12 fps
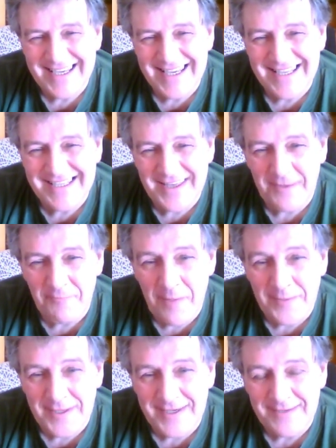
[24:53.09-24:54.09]
into that
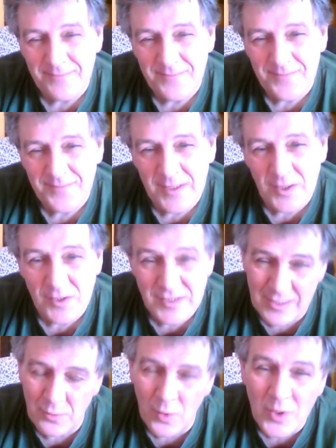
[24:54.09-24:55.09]
memory, because
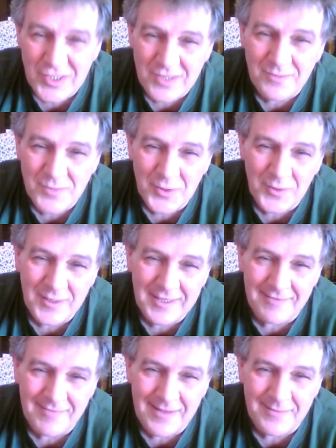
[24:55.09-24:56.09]
there was some joy in
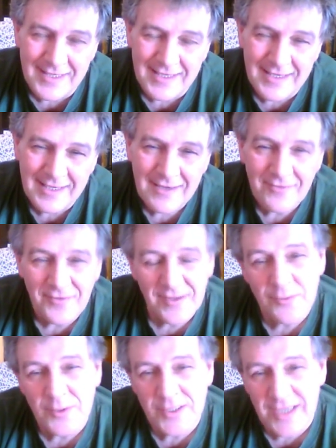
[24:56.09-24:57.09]
that memory. For
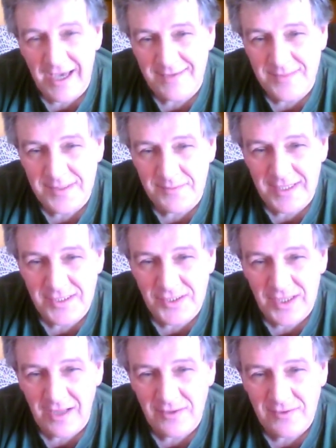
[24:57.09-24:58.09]
there were times in my
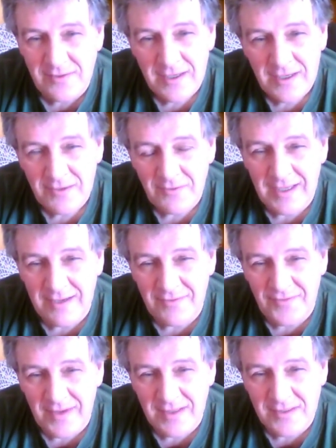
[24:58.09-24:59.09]
childhood when I
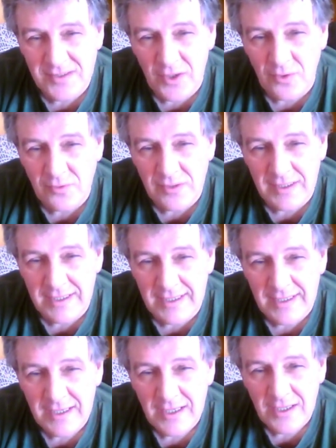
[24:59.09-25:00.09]
felt totally